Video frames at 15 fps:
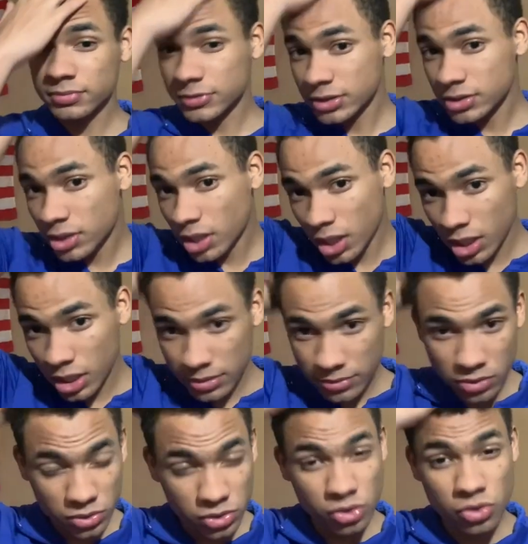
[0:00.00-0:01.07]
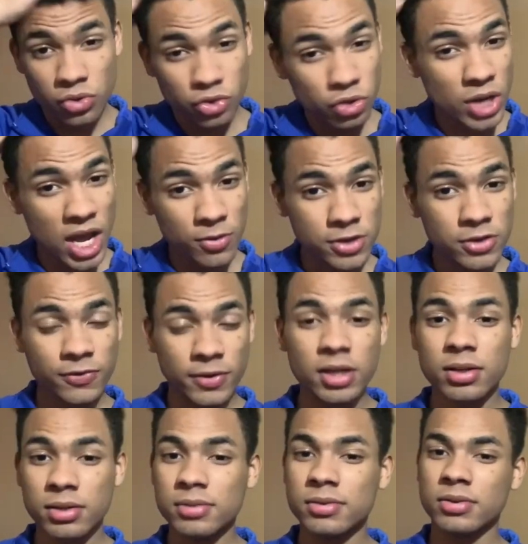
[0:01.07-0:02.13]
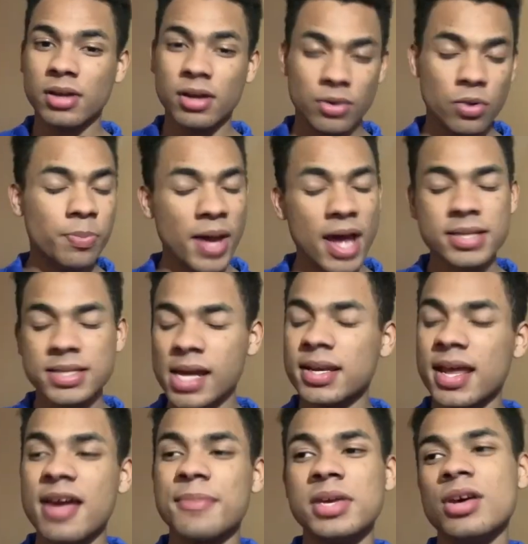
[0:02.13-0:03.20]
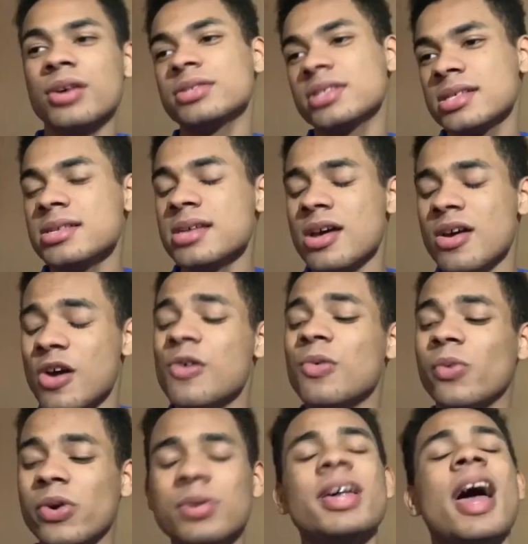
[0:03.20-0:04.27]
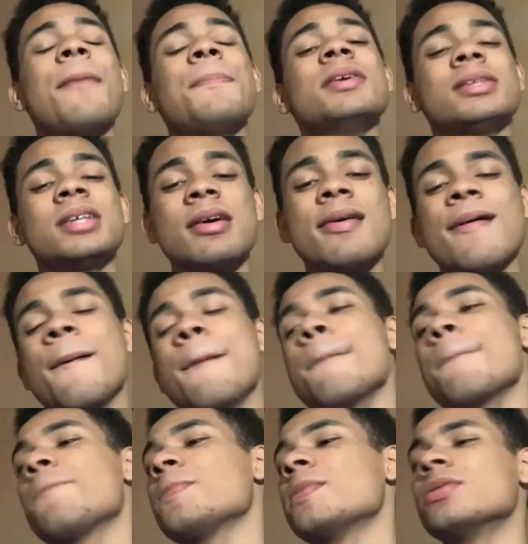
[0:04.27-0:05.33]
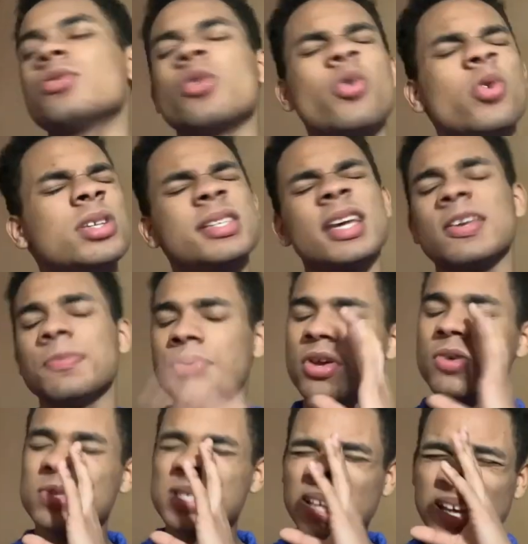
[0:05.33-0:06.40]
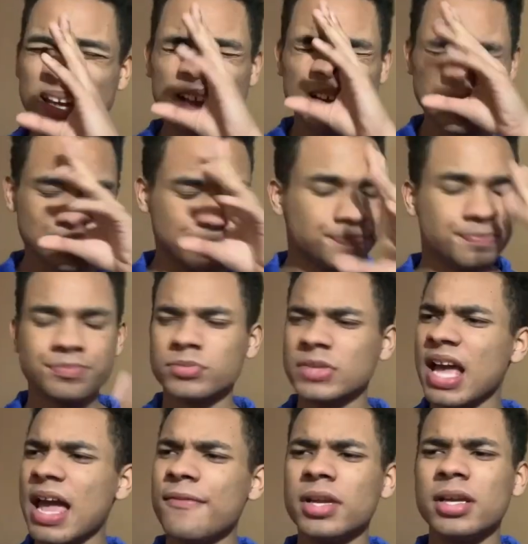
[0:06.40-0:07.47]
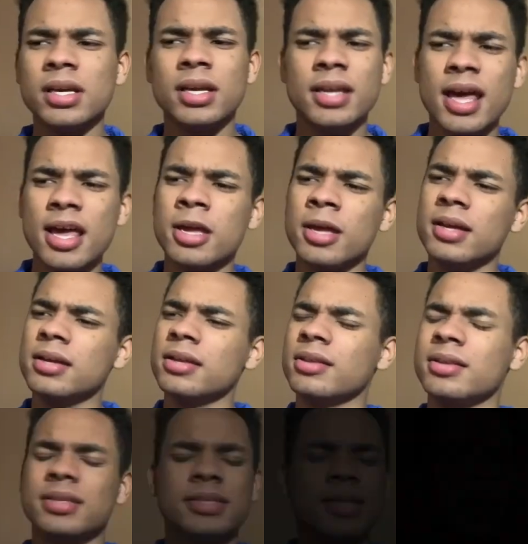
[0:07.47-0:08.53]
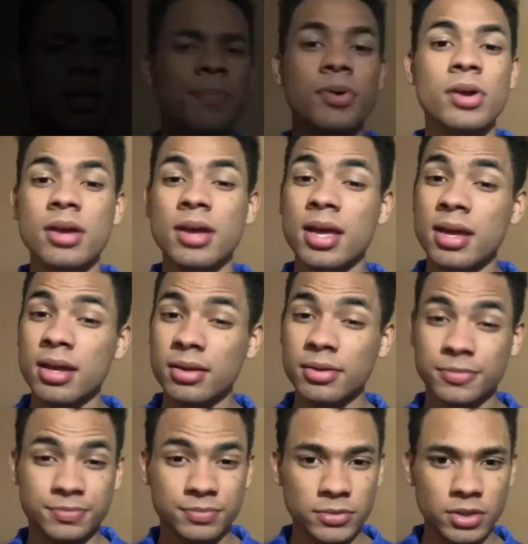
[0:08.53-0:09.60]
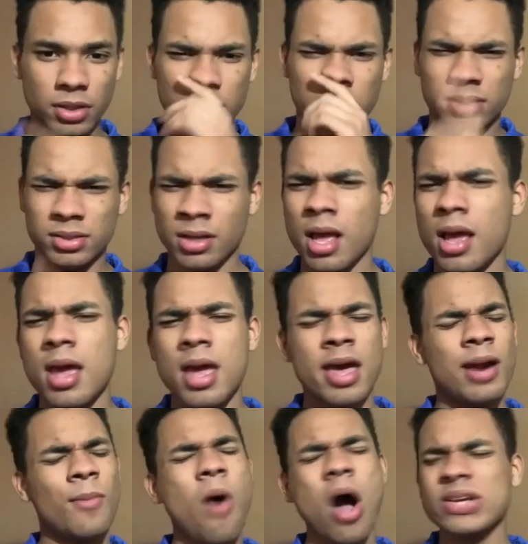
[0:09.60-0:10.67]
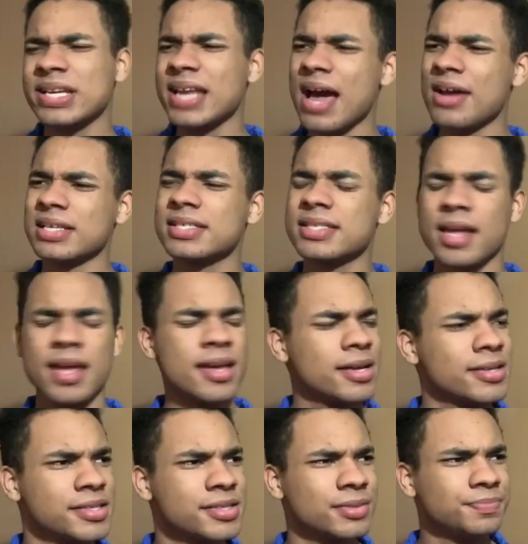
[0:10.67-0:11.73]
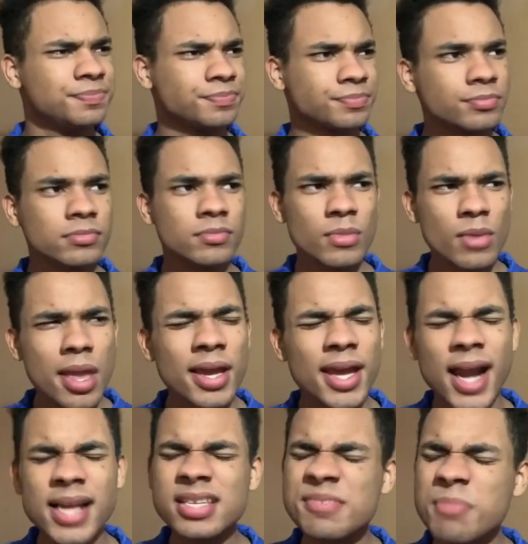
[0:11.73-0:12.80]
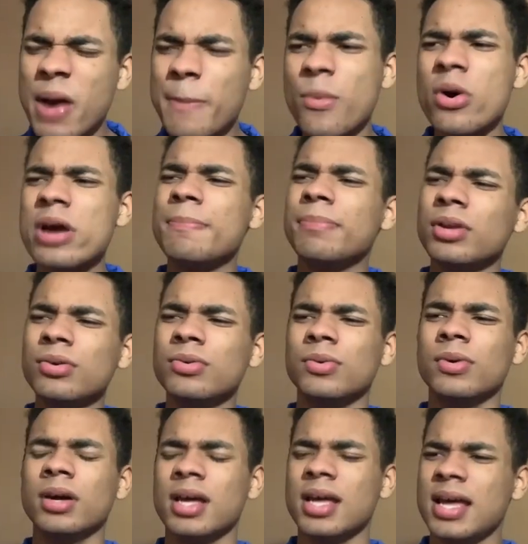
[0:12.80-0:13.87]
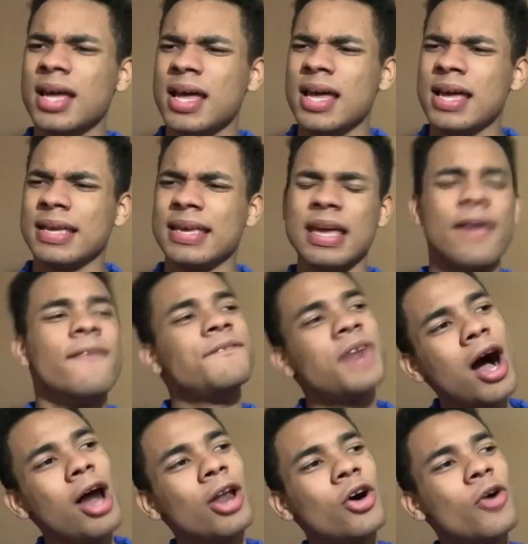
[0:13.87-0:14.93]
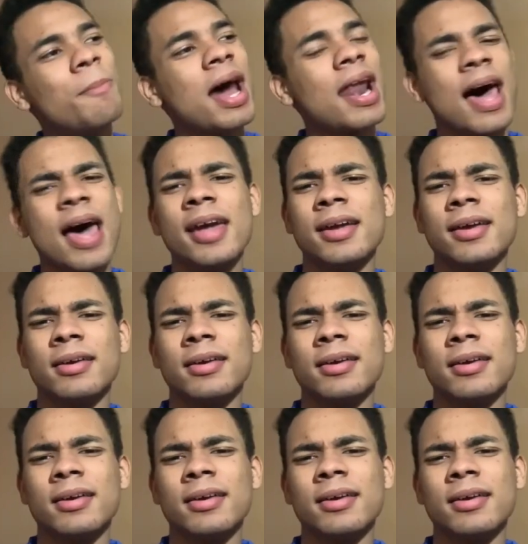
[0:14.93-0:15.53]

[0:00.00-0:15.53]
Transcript: who knew that we was who passed that damn EOC, we was happy as hell. So of course, second period was lit, having a good day. Second period in, and I'm walking down the stairs, and I see my boy Blue getting followed by like